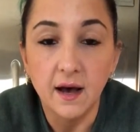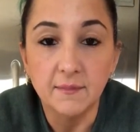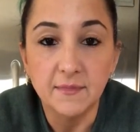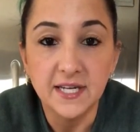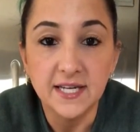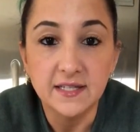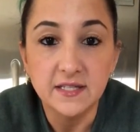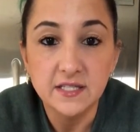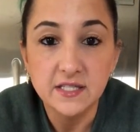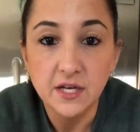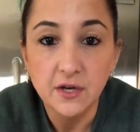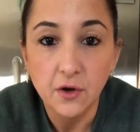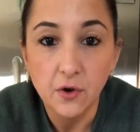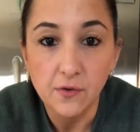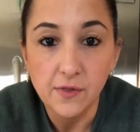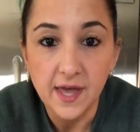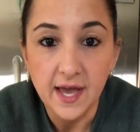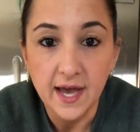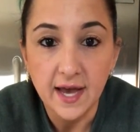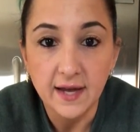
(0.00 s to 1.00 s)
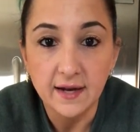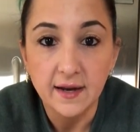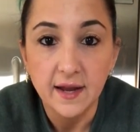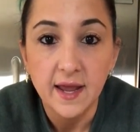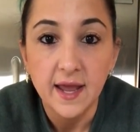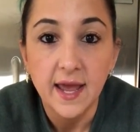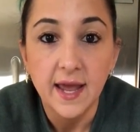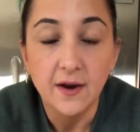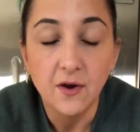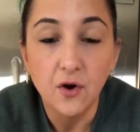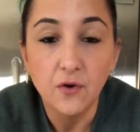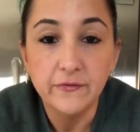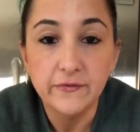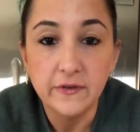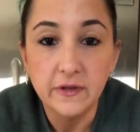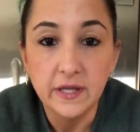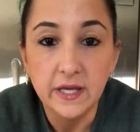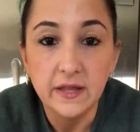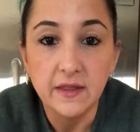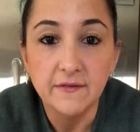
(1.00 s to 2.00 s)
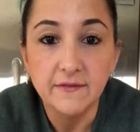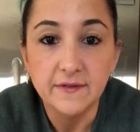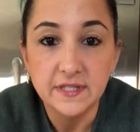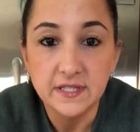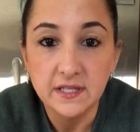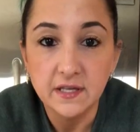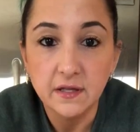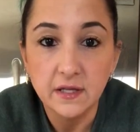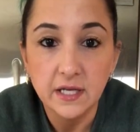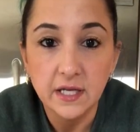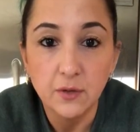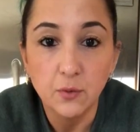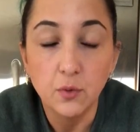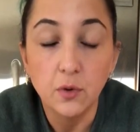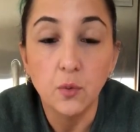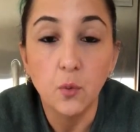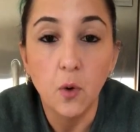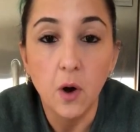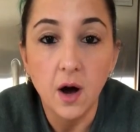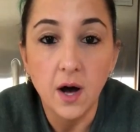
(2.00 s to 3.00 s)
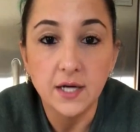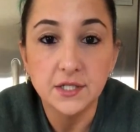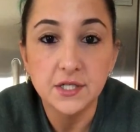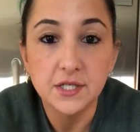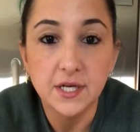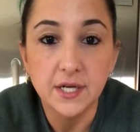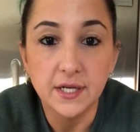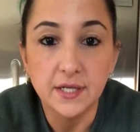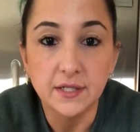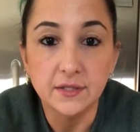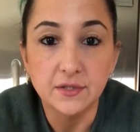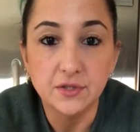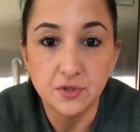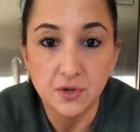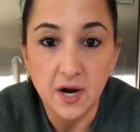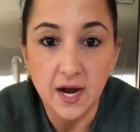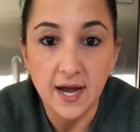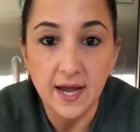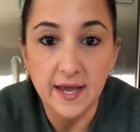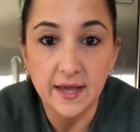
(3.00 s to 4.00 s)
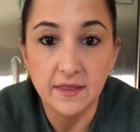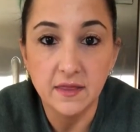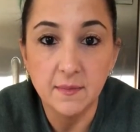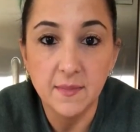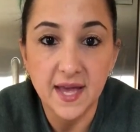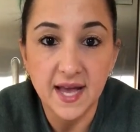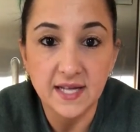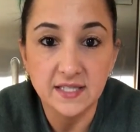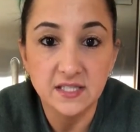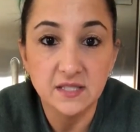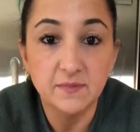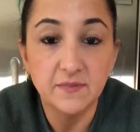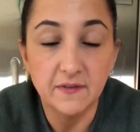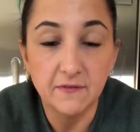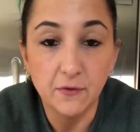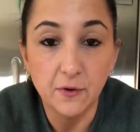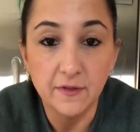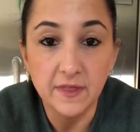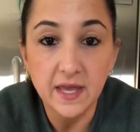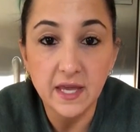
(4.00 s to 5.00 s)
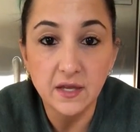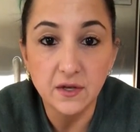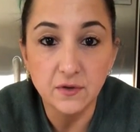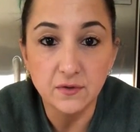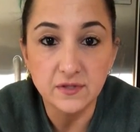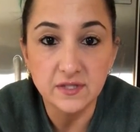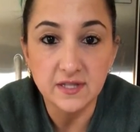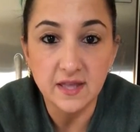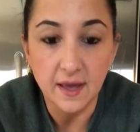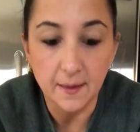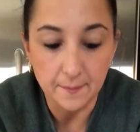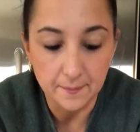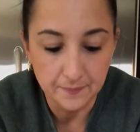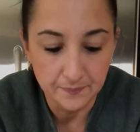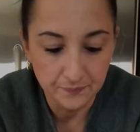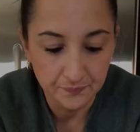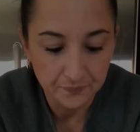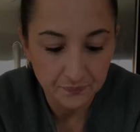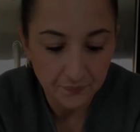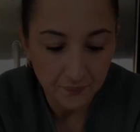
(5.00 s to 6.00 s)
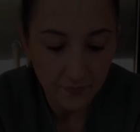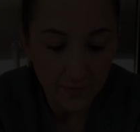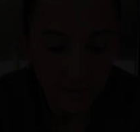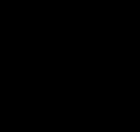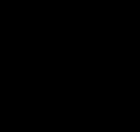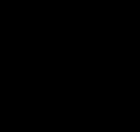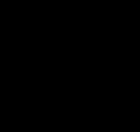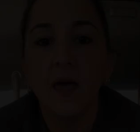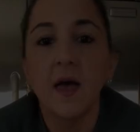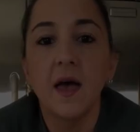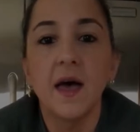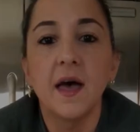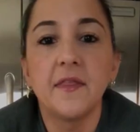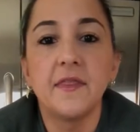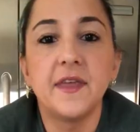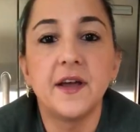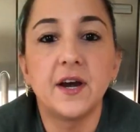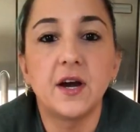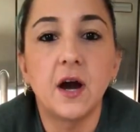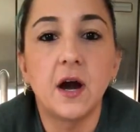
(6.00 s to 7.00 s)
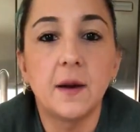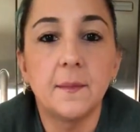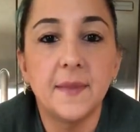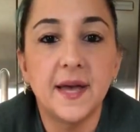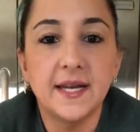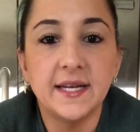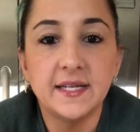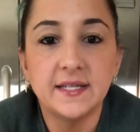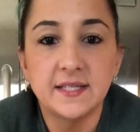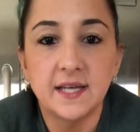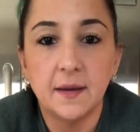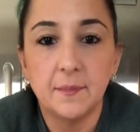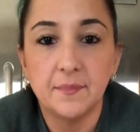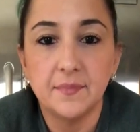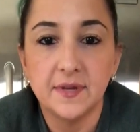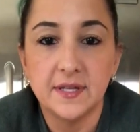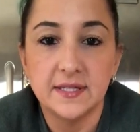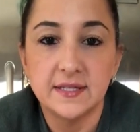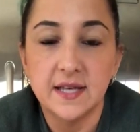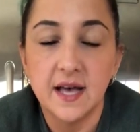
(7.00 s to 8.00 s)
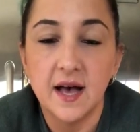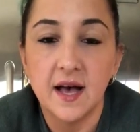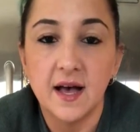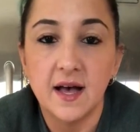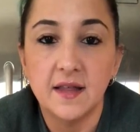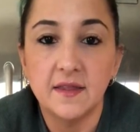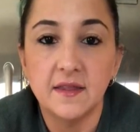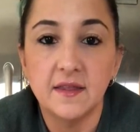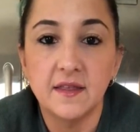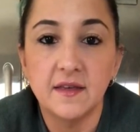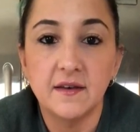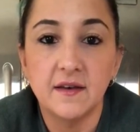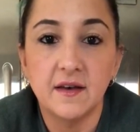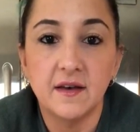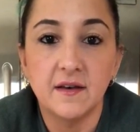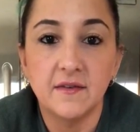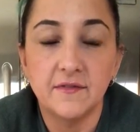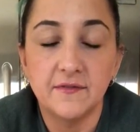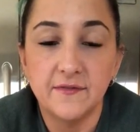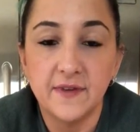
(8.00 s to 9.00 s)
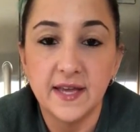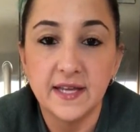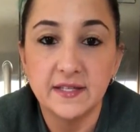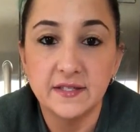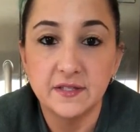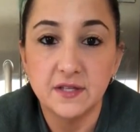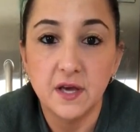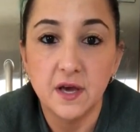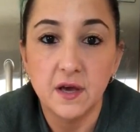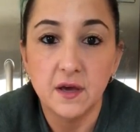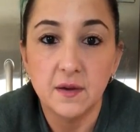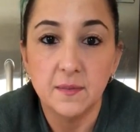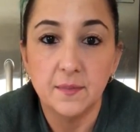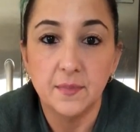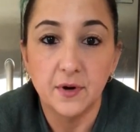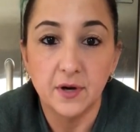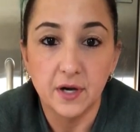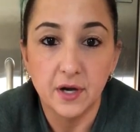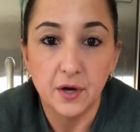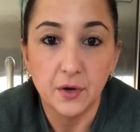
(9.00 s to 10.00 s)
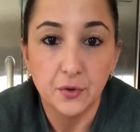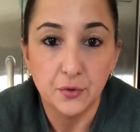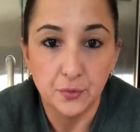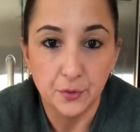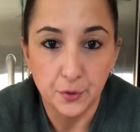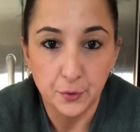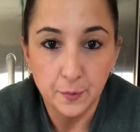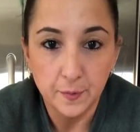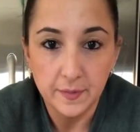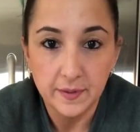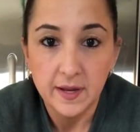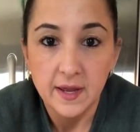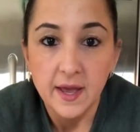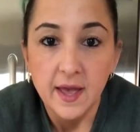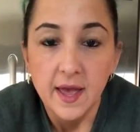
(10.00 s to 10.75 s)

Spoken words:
needs to know that. And hopefully the facility will wash and dry the mask before they use them. There are many templates on the Facebook group,